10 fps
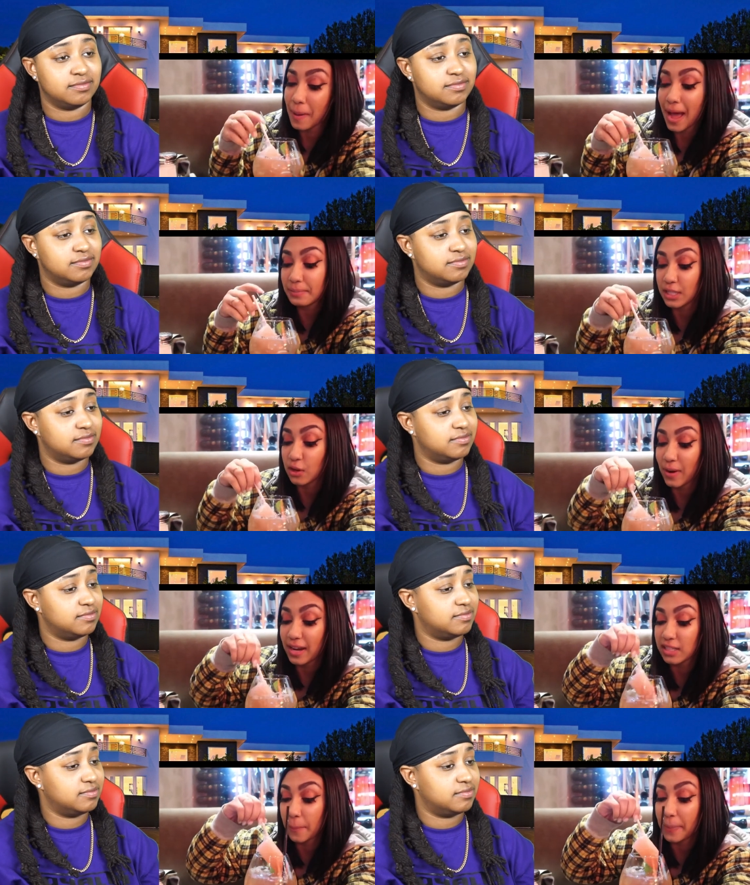Speaker 1: popsicle right
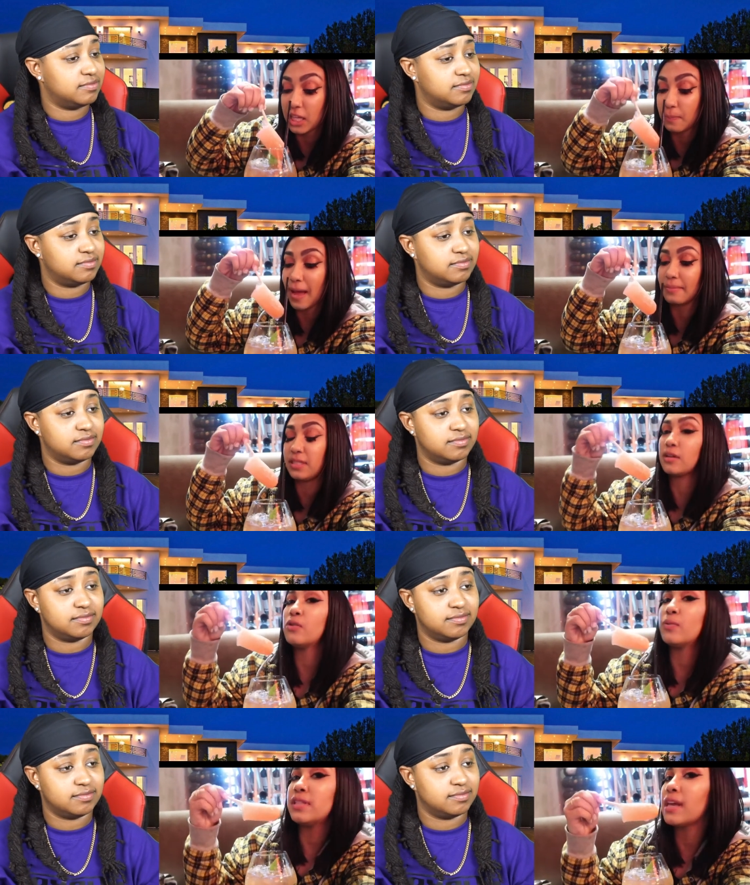here, the peach
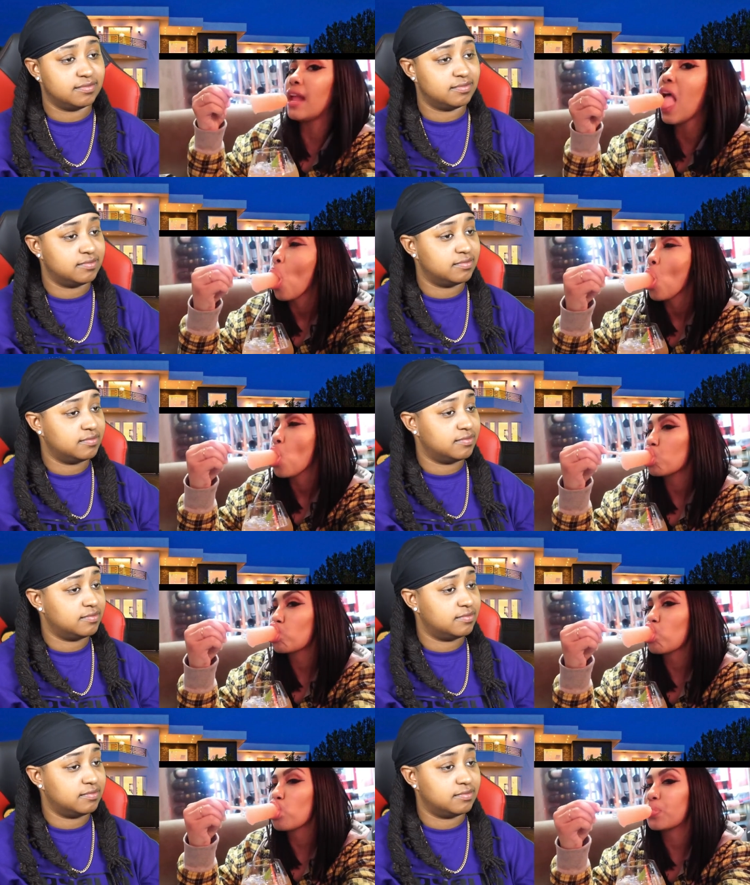popsicle once again. It's
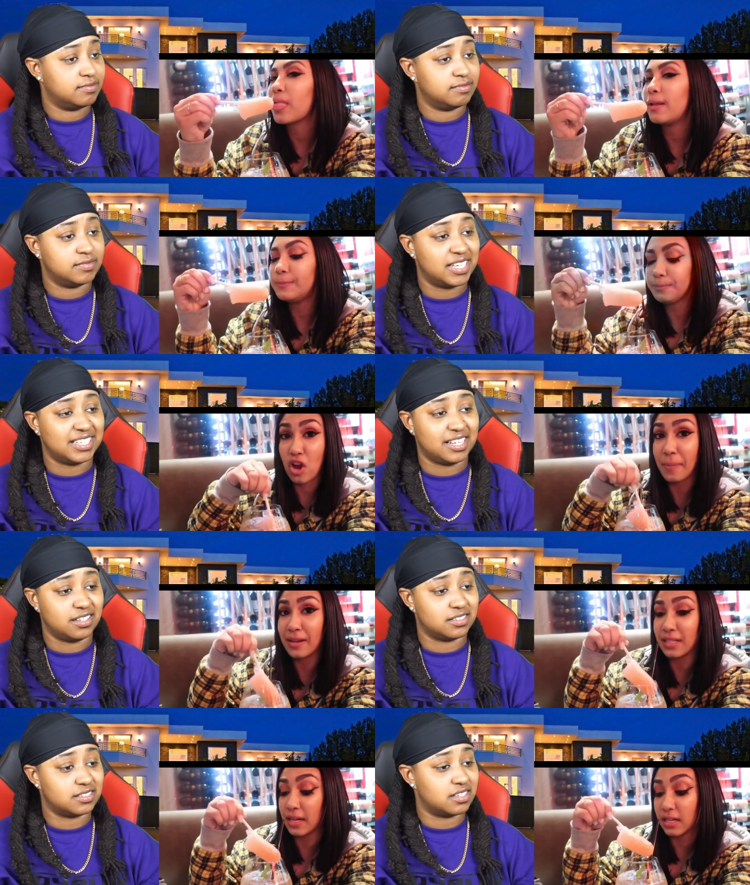strawberry. That
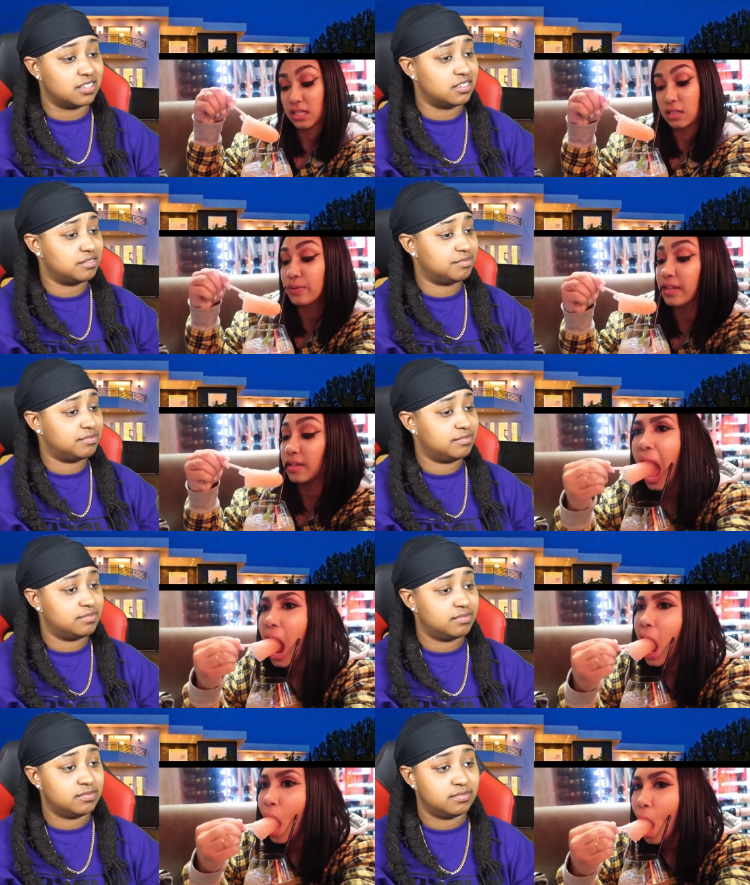looks good.
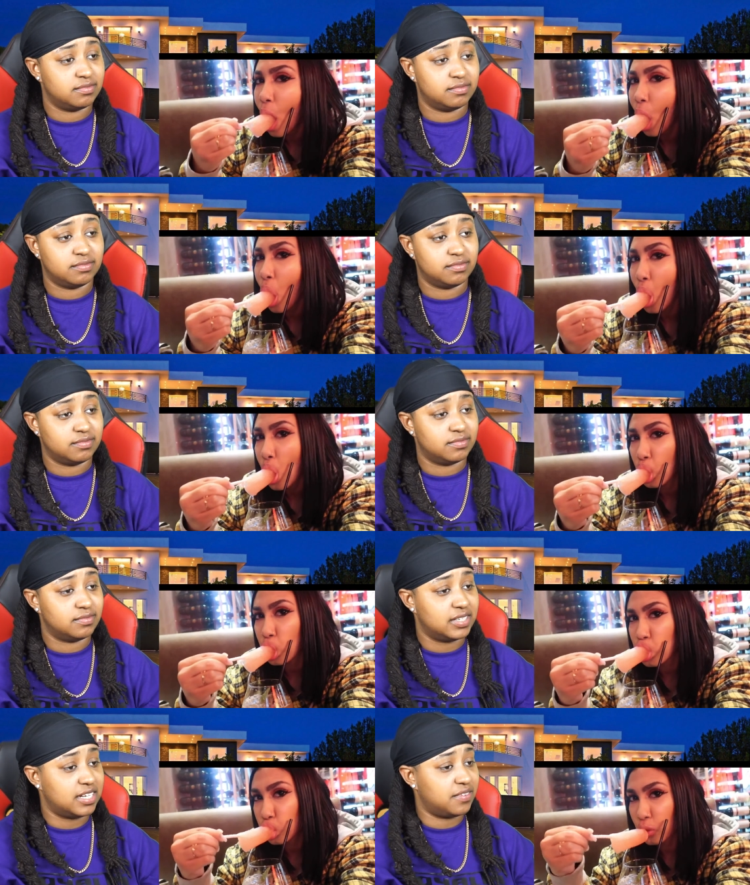
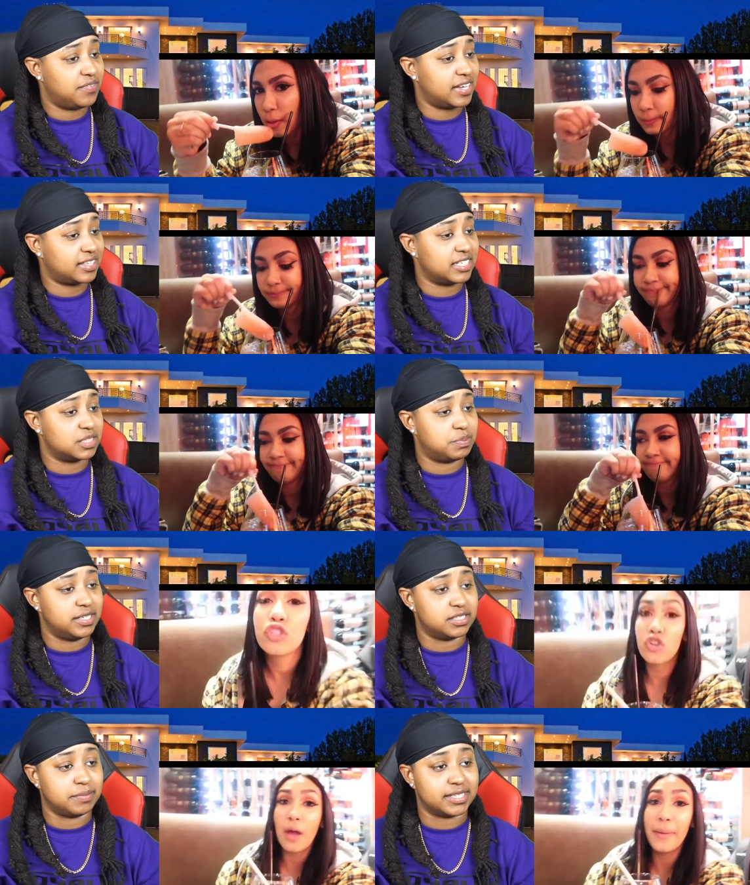
Speaker 2: And the fact that it's
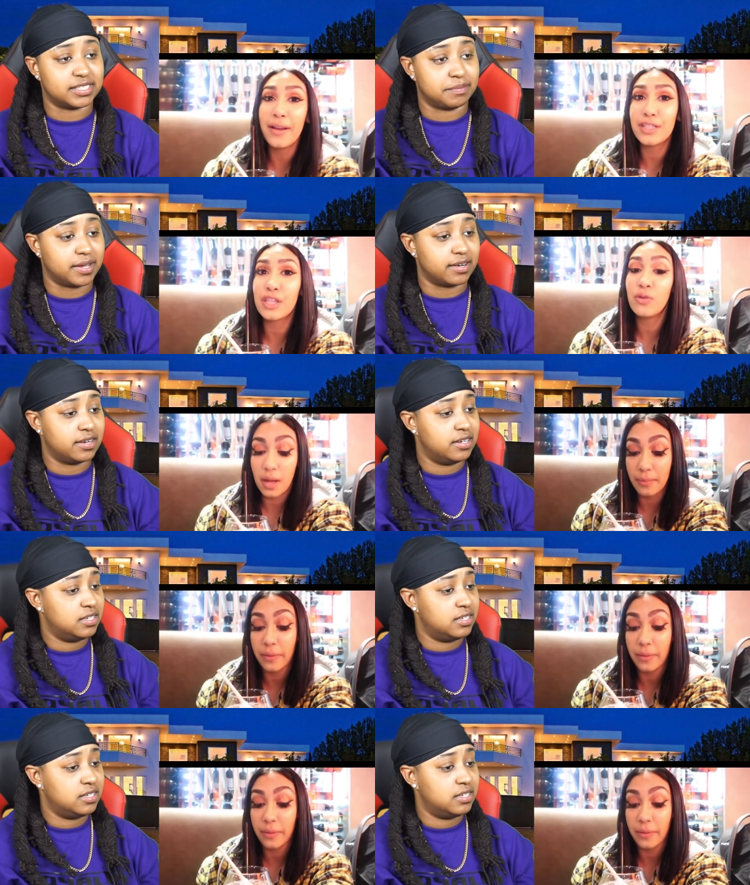peach makes it better.